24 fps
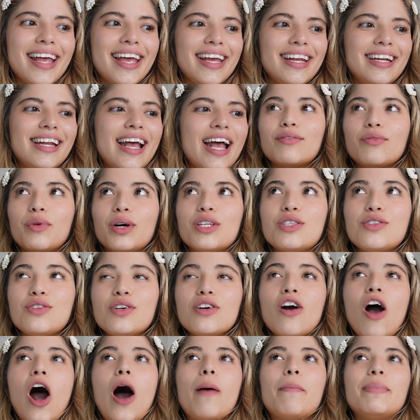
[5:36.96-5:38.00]
And once
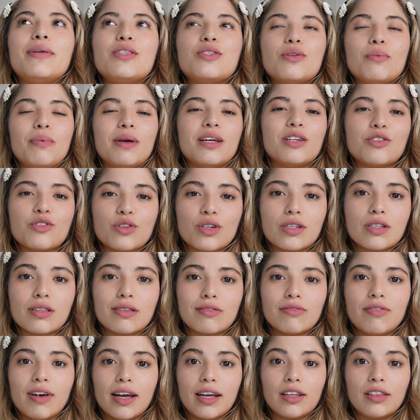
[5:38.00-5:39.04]
you hop into Pinterest
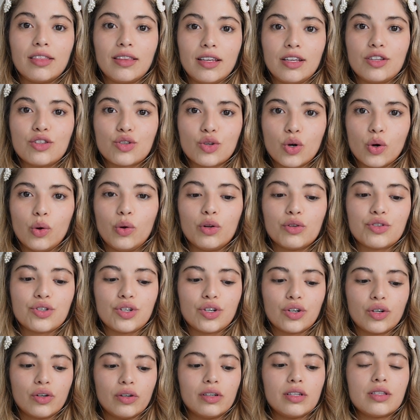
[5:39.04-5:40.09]
to find these goals,
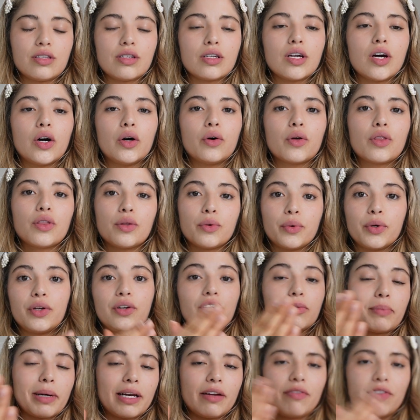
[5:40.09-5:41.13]
you're going to go through
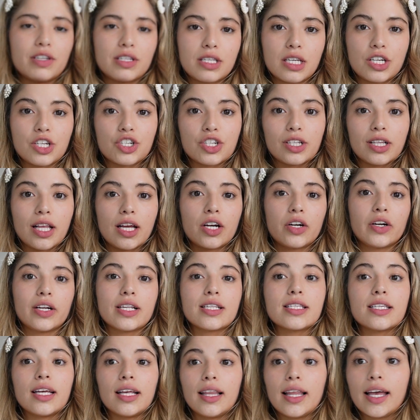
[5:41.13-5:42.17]
your manifestation letter
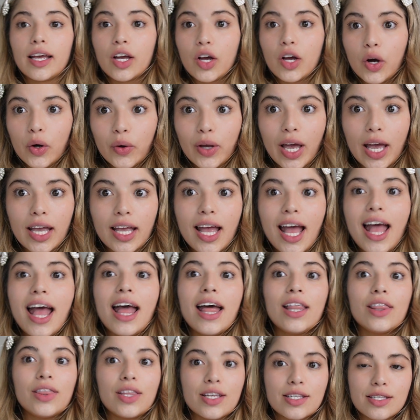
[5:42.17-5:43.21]
and say, like, okay,
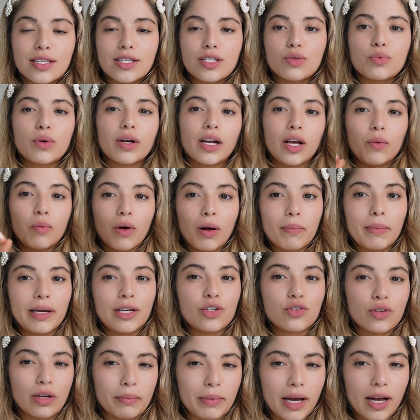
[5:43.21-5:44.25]
this is what I want my
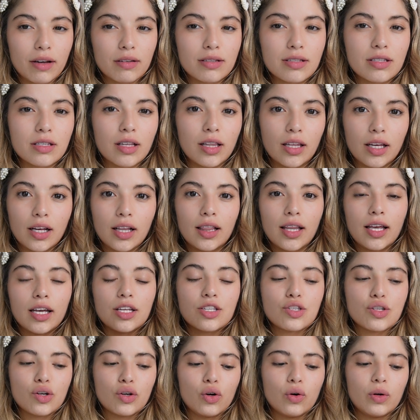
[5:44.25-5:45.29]
dream house to look like.
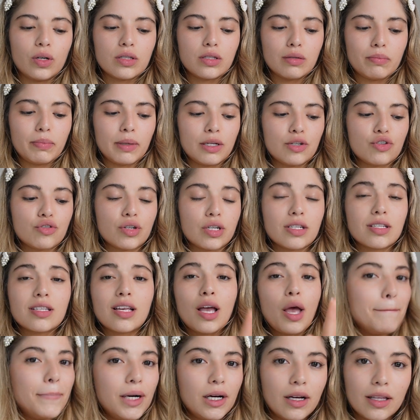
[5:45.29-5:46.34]
So go into Pinterest,
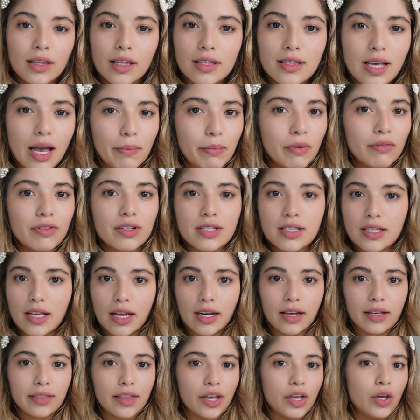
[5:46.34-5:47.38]
put the type of
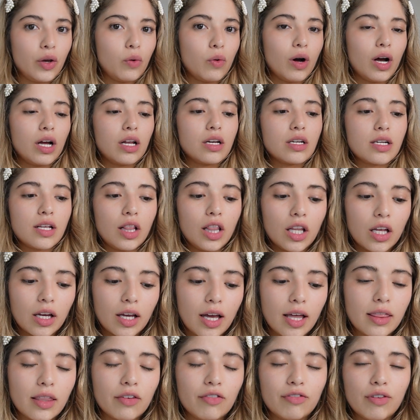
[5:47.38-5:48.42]
aesthetic that you want, look
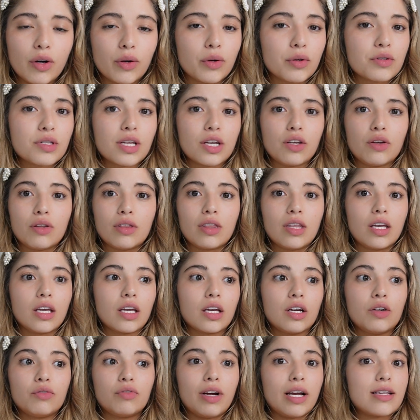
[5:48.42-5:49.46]
at the photos that you think
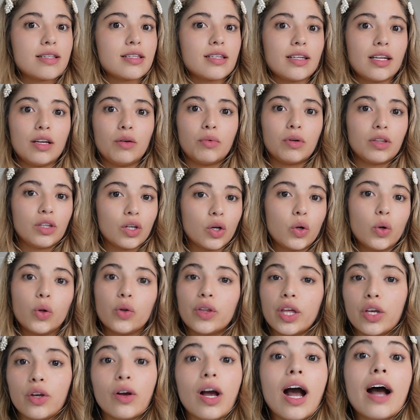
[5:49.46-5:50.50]
resonate with the goal
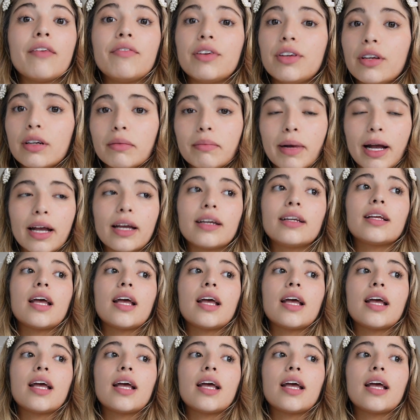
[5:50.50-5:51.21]
that you have in your mind,